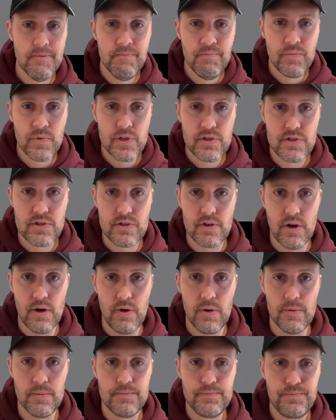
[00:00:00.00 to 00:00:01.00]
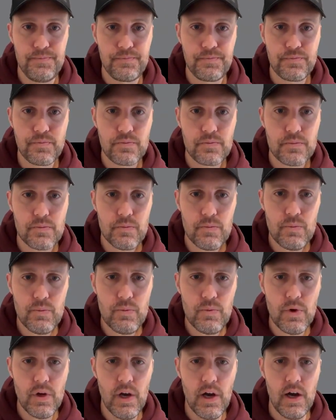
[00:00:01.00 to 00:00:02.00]
So
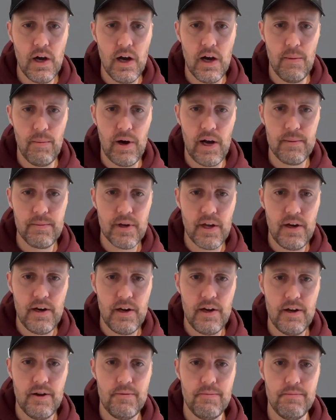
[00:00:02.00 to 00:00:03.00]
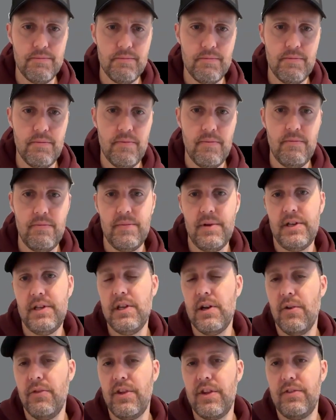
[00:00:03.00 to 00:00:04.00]
I'm going to,
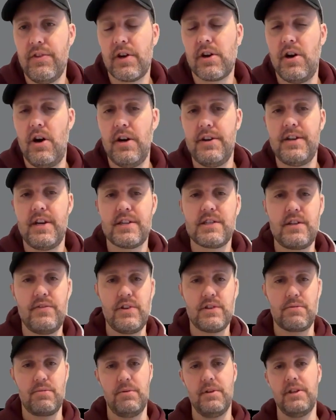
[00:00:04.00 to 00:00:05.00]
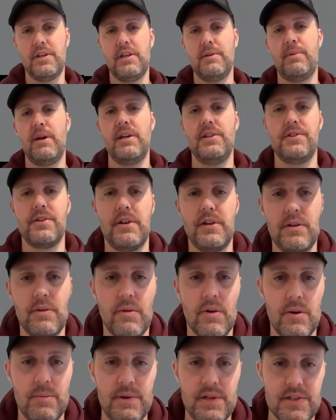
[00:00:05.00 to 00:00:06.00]
the context of this really depends on
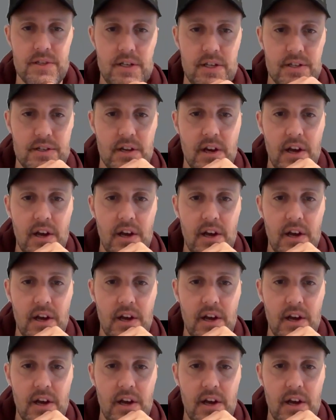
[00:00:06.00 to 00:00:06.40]
your business,